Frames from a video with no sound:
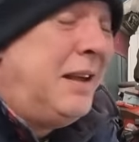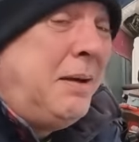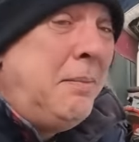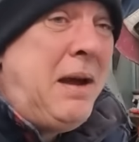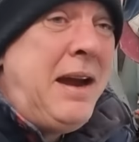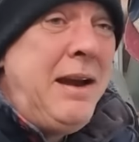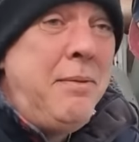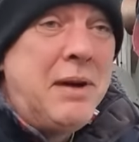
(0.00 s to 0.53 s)

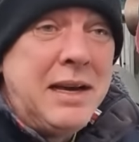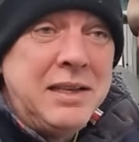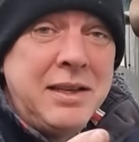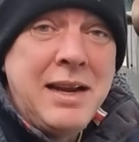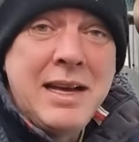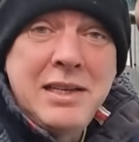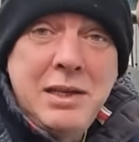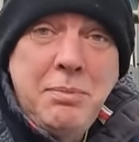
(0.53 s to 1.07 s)
but anyway, so
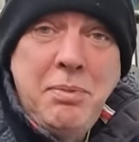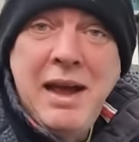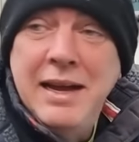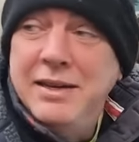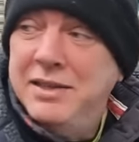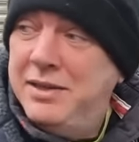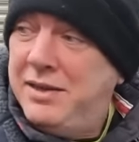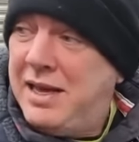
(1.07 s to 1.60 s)
that's the
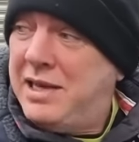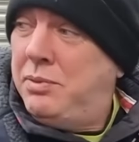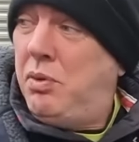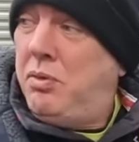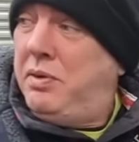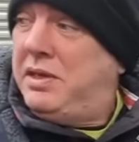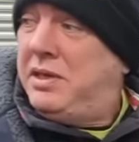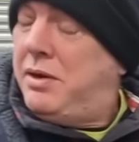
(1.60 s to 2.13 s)
plans. That's
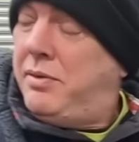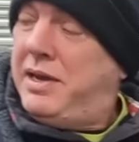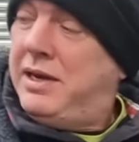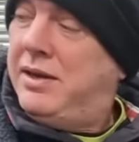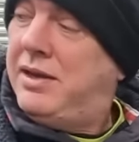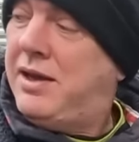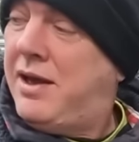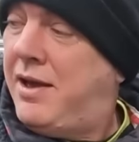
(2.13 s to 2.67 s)
what we're doing.
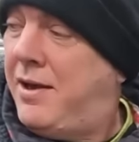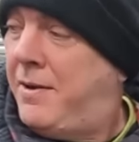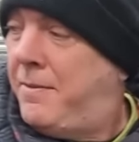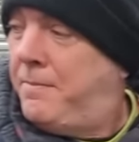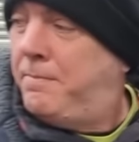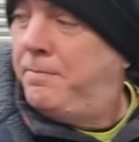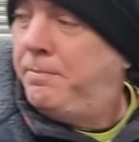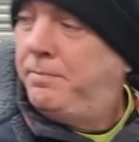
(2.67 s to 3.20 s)

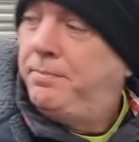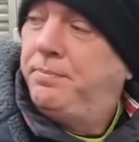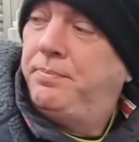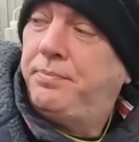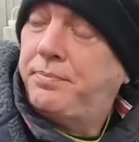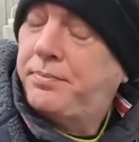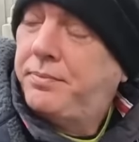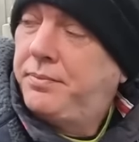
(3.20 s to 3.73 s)
Um,
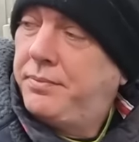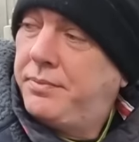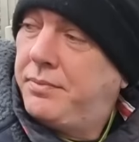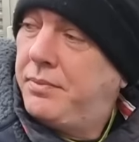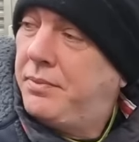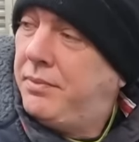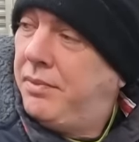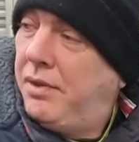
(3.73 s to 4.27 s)

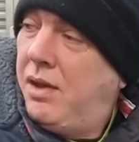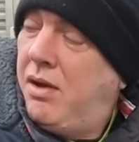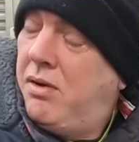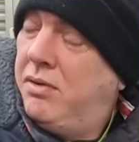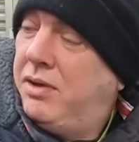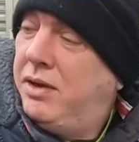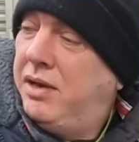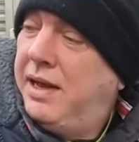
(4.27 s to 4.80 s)

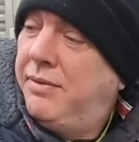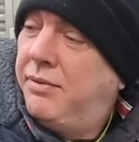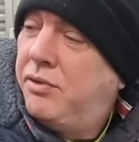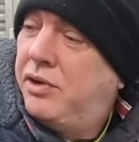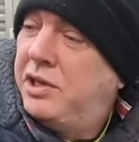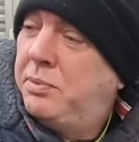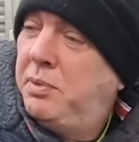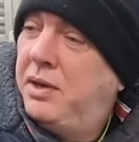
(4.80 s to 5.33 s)
I'm going to give
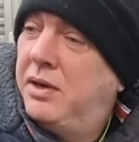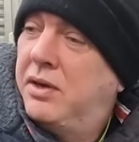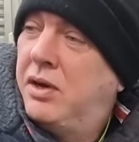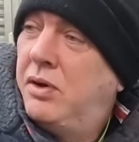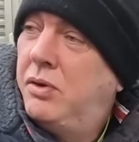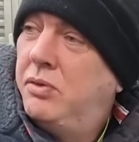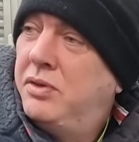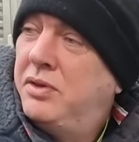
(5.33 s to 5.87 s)
Crispy a
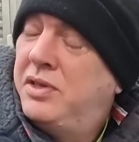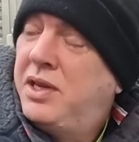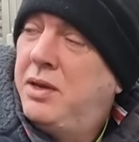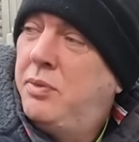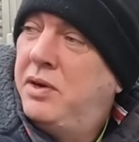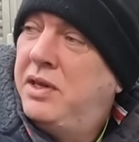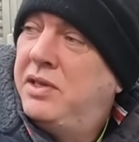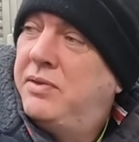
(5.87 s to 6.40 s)
call and see
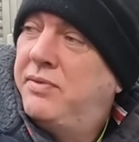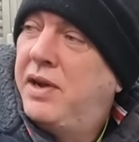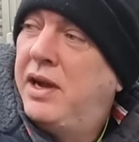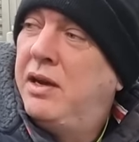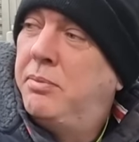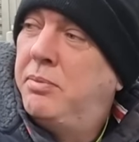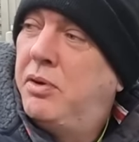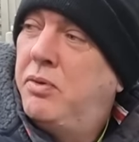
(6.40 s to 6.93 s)
when he's
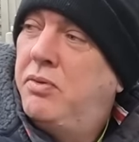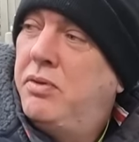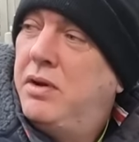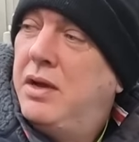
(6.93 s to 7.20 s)
available.